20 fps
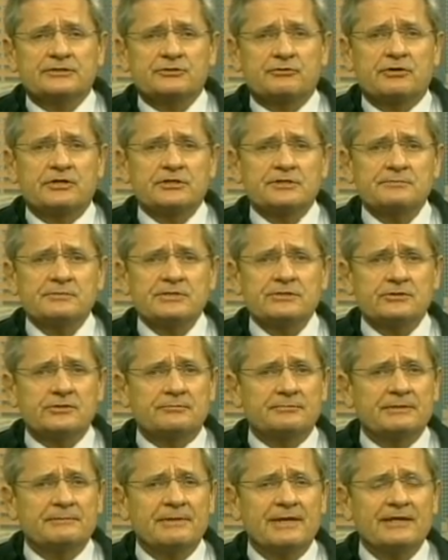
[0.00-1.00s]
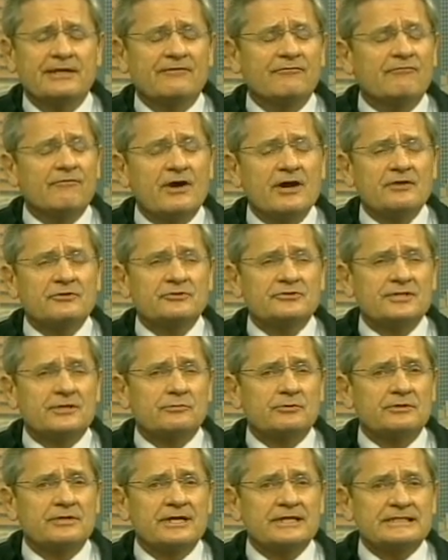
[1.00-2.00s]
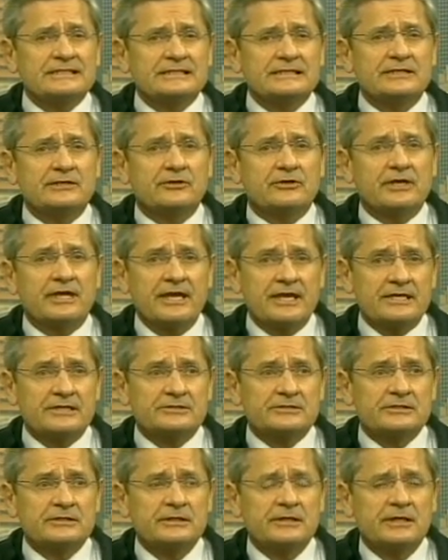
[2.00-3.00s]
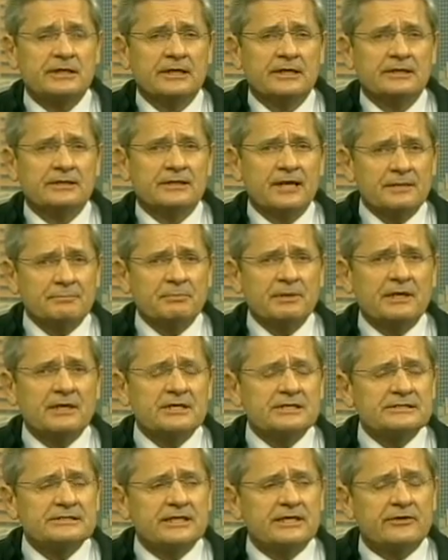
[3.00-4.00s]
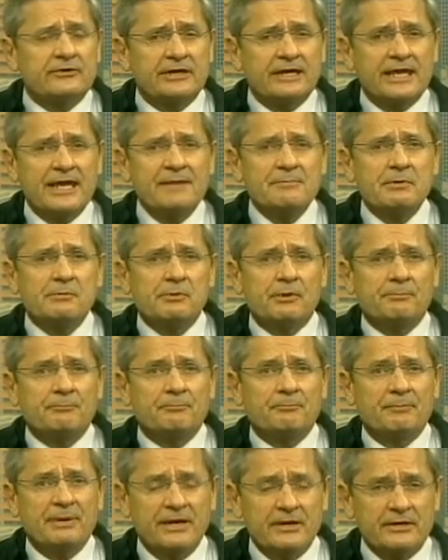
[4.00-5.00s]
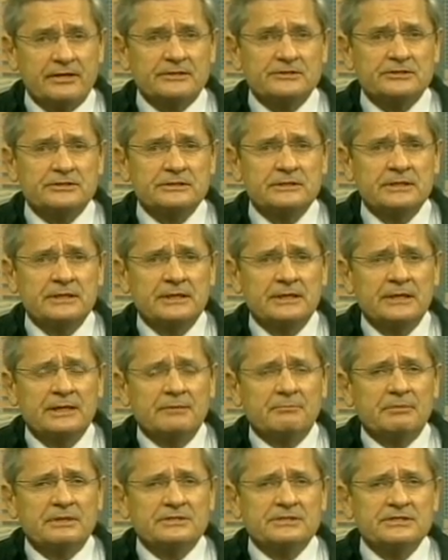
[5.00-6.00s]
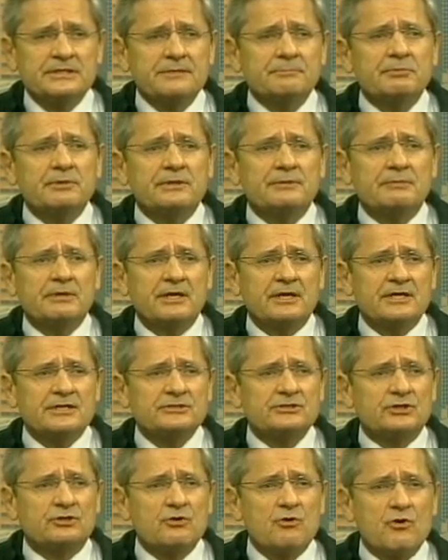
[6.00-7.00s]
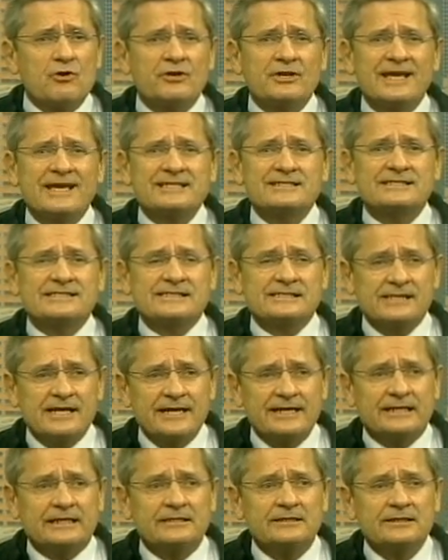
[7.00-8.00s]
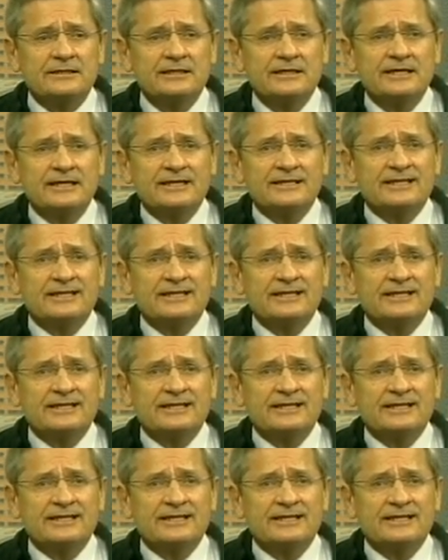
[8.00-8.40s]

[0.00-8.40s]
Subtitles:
this Christmas. There'll be many fathers that will not see their kids, not because they are incapable parents, but simply because the court has decided